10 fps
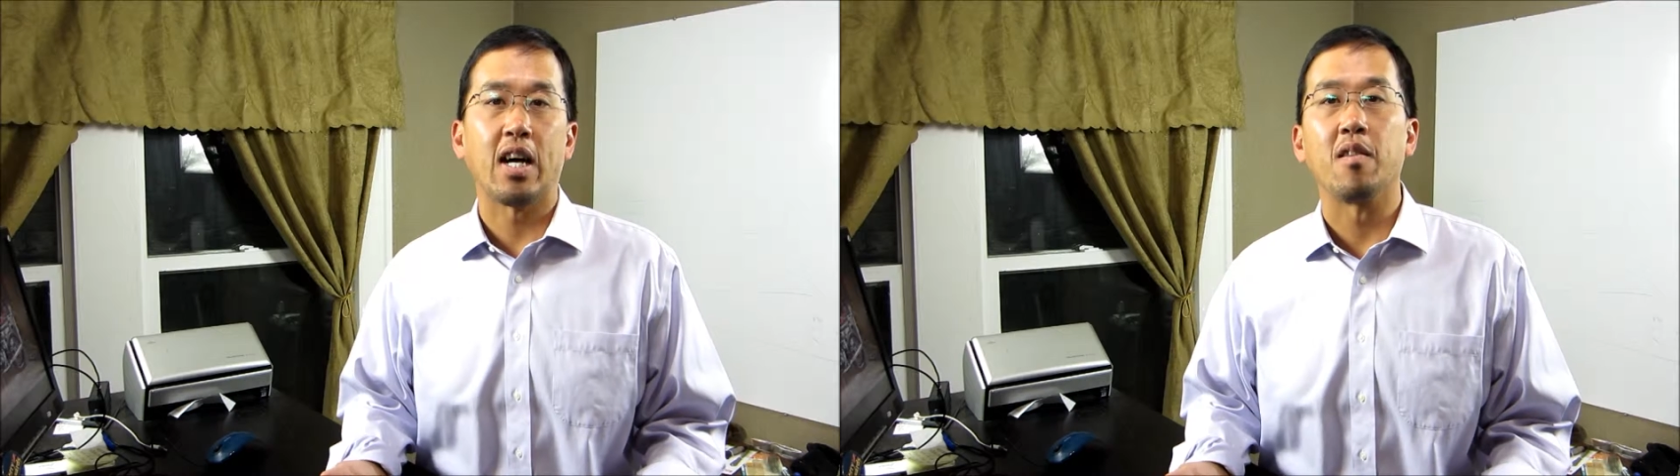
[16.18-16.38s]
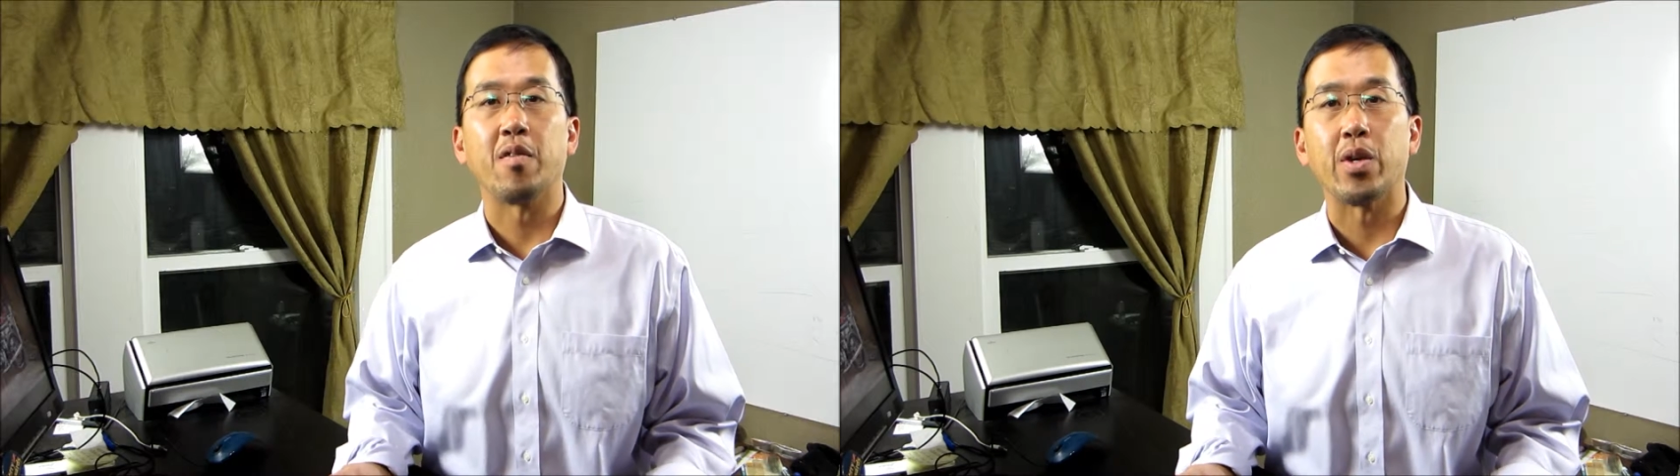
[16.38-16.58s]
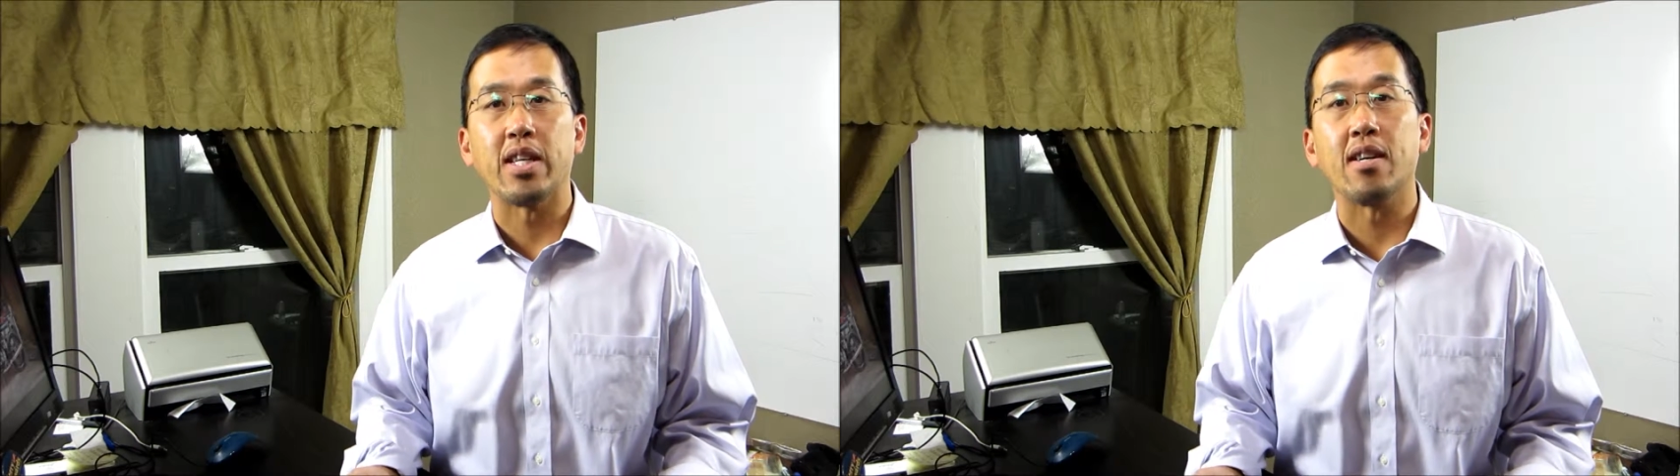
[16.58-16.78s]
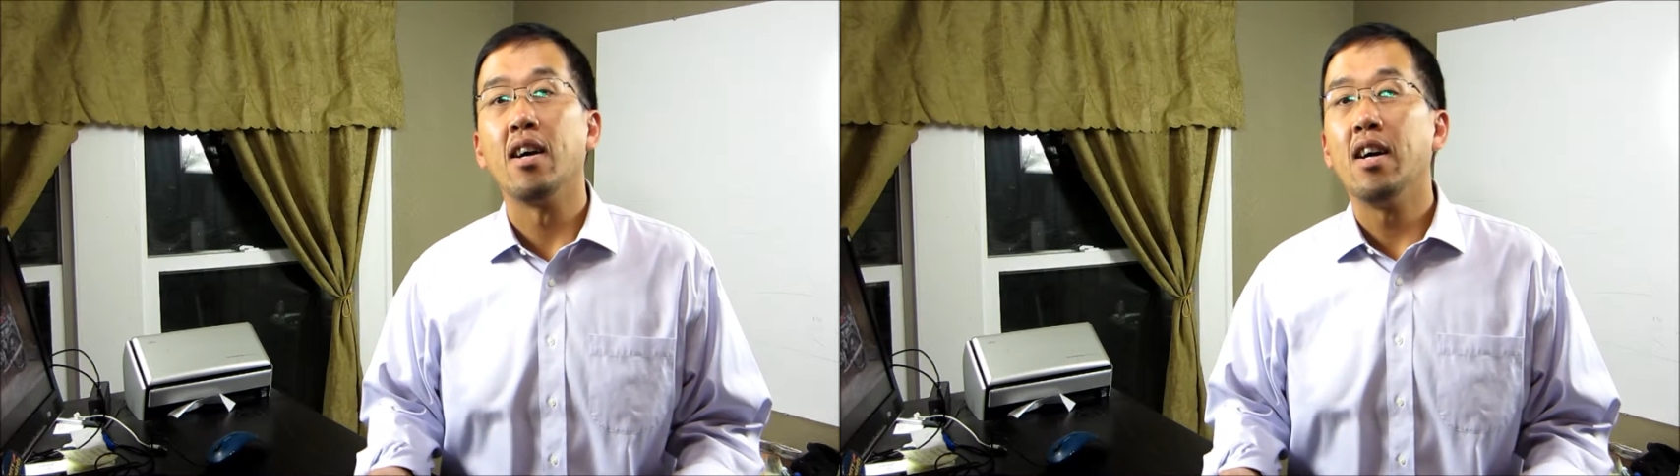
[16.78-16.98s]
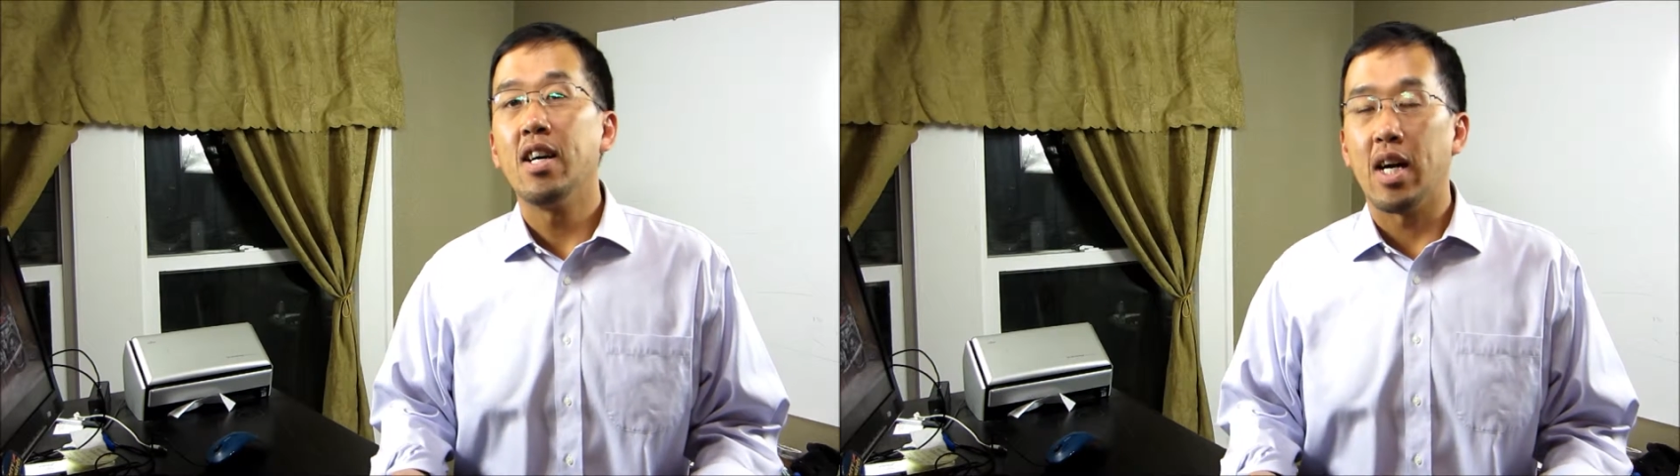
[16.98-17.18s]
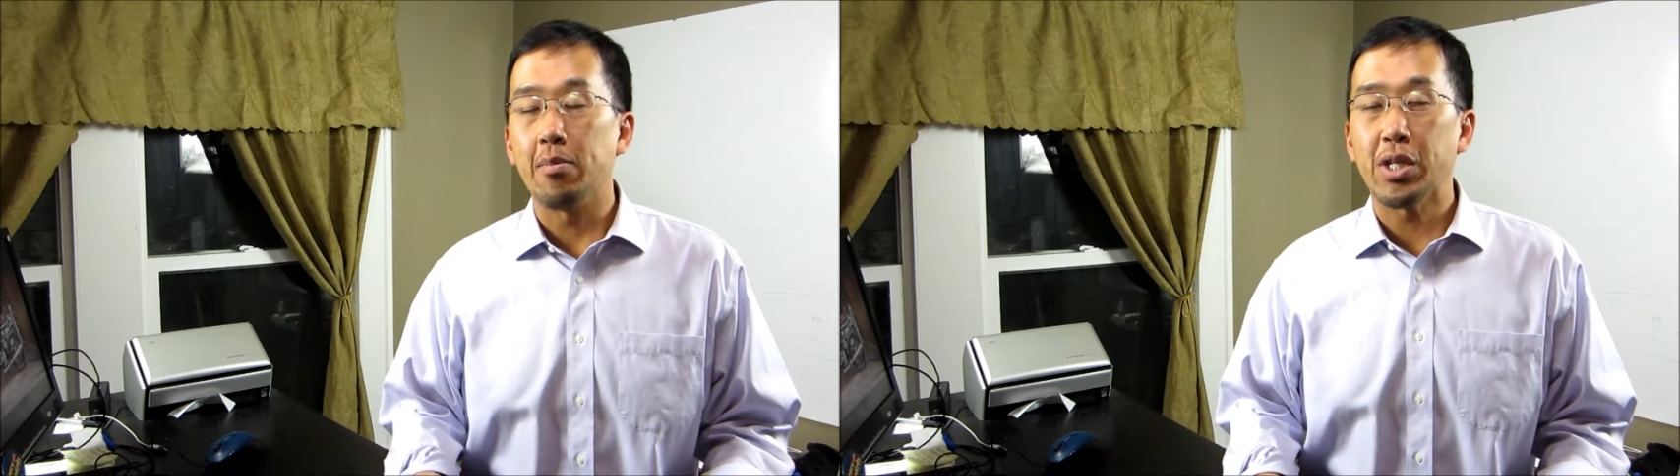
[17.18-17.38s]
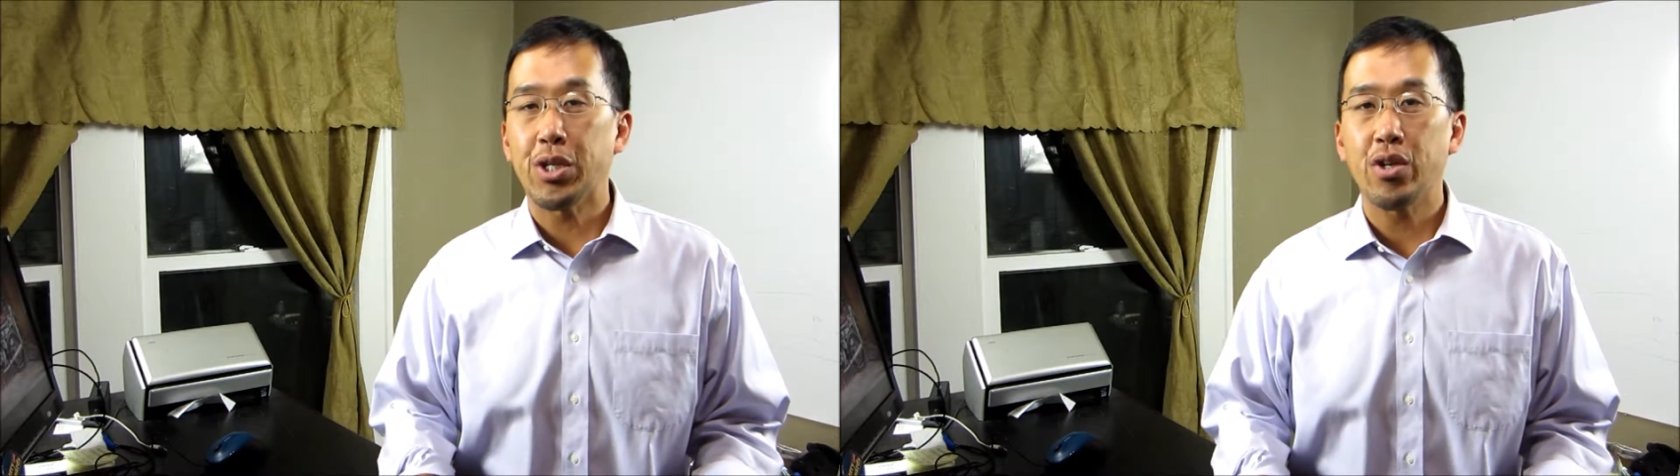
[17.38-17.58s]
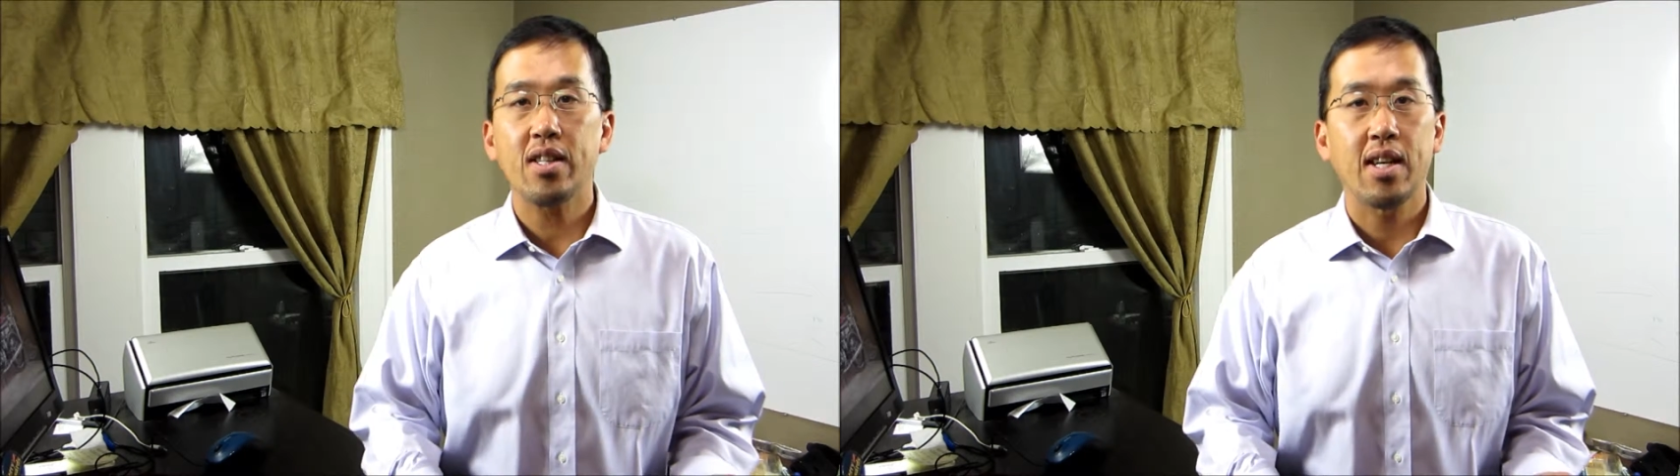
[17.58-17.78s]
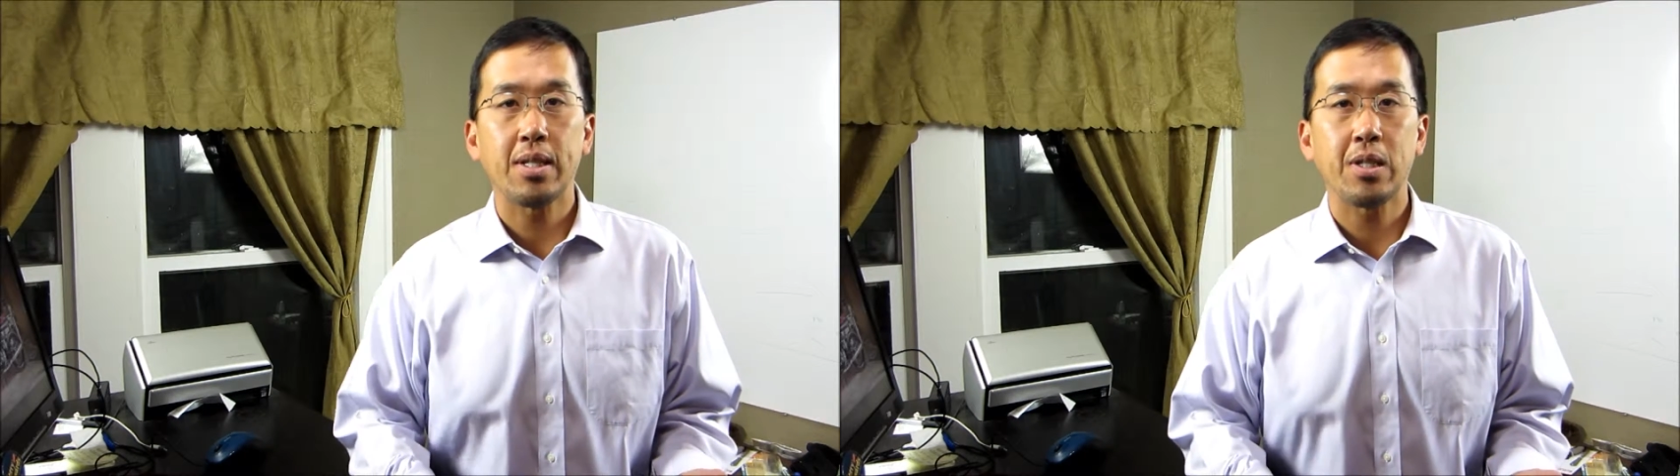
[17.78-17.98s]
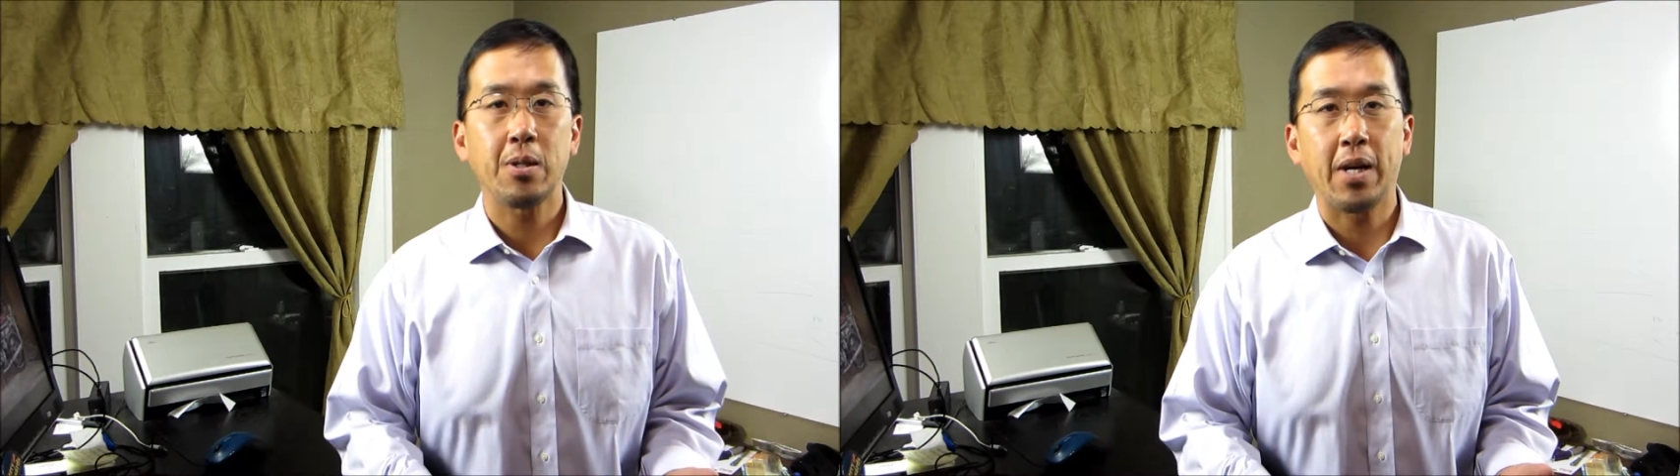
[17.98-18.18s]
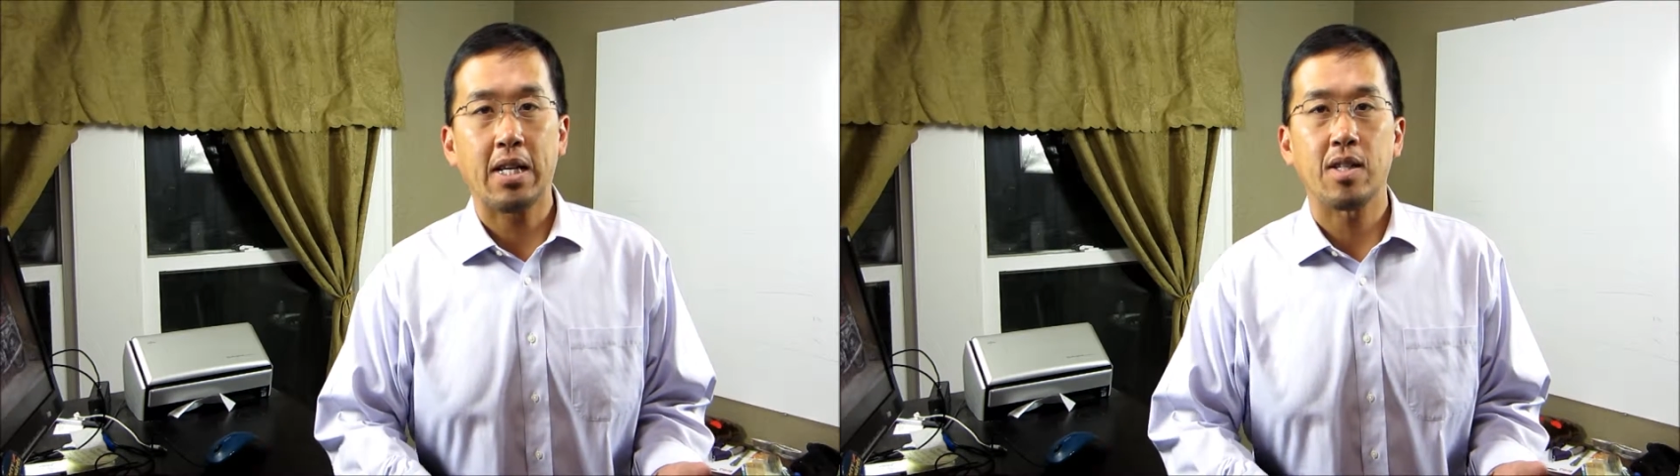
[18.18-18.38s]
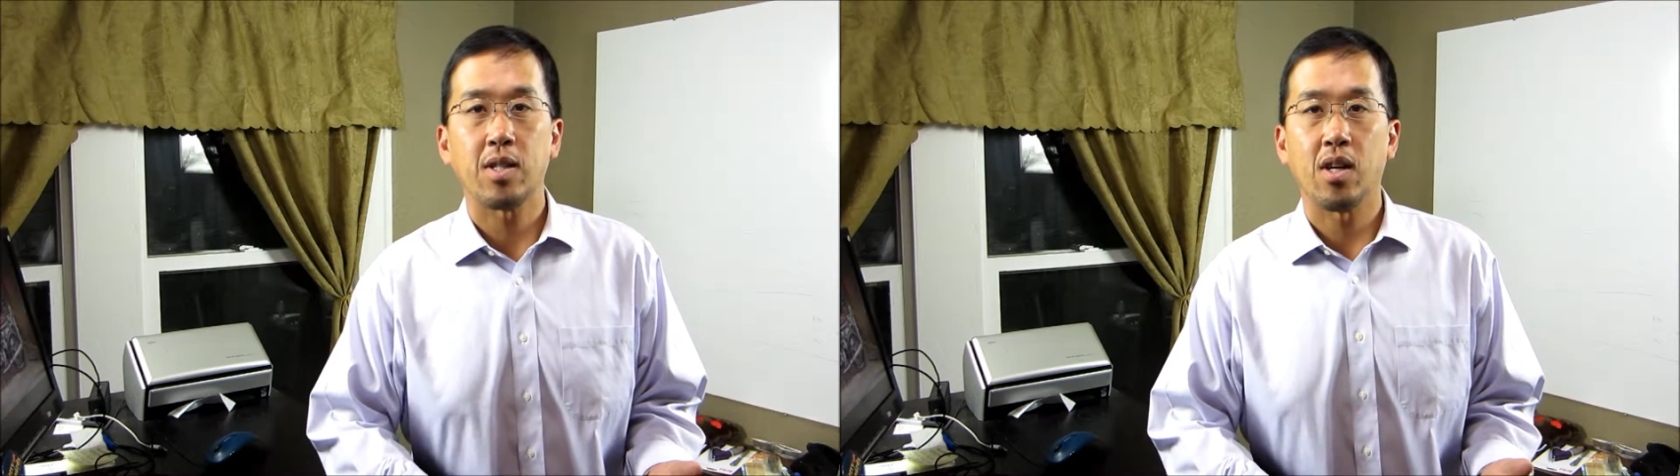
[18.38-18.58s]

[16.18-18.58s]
California. I'm an attorney licensed to practice